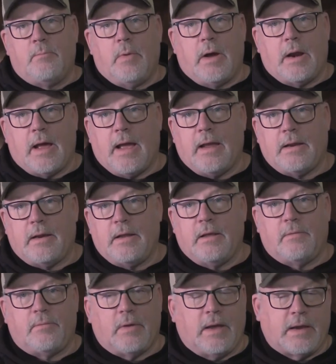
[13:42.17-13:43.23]
but
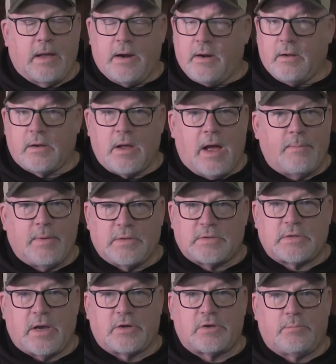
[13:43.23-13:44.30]
I got in a comment
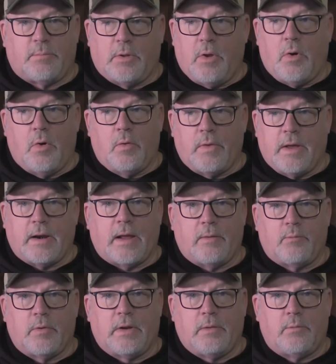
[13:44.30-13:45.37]
section below that I
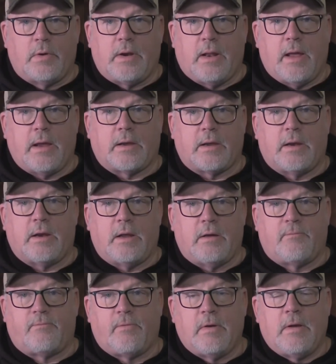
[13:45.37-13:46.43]
really would like it.
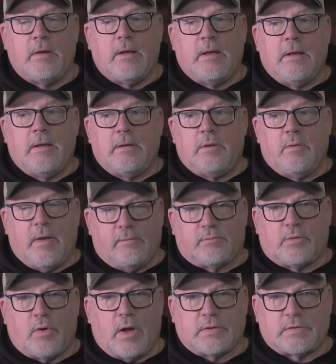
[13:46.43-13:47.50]
If you
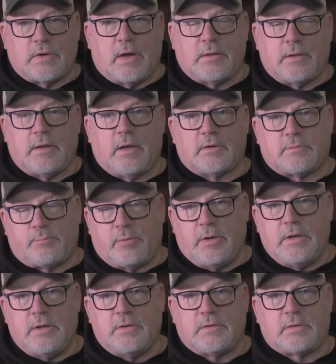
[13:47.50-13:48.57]
have thoughts on this,
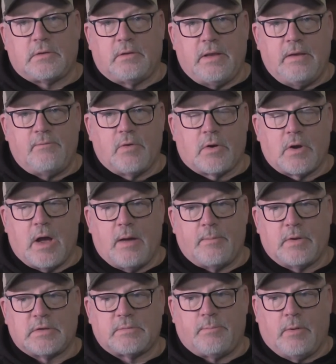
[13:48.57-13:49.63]
please leave your
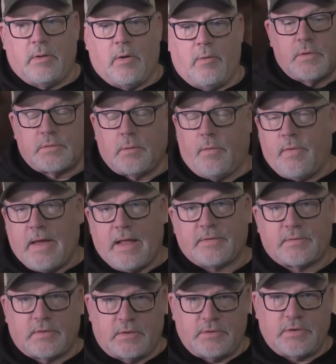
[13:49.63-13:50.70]
comments below. So
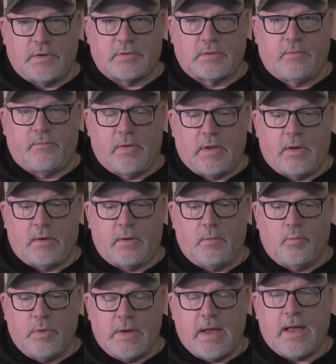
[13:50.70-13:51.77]
that's the gist of it.
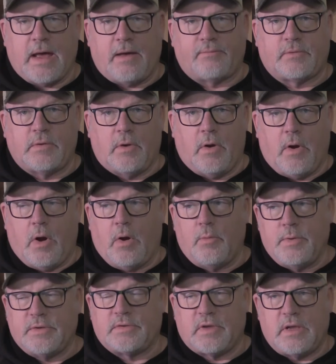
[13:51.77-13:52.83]
We have to
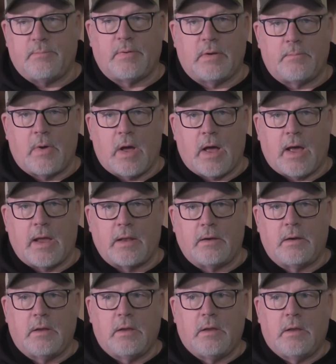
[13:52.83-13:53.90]
always keep in
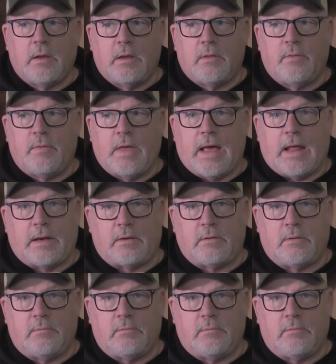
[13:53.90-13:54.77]
mind that